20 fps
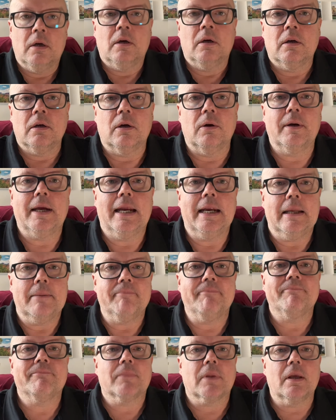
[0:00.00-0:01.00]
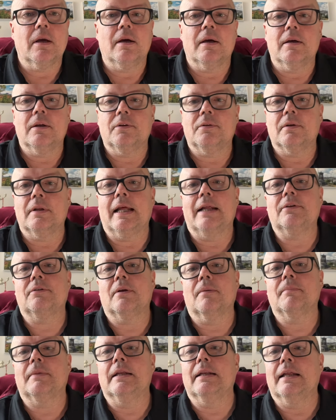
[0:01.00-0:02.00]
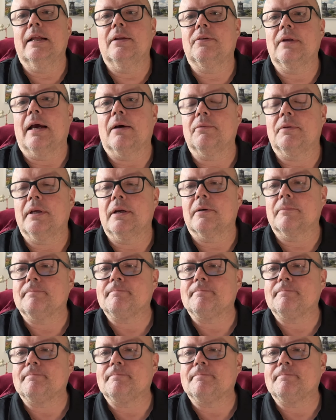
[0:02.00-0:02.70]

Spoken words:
go get it. So that's something that's out there.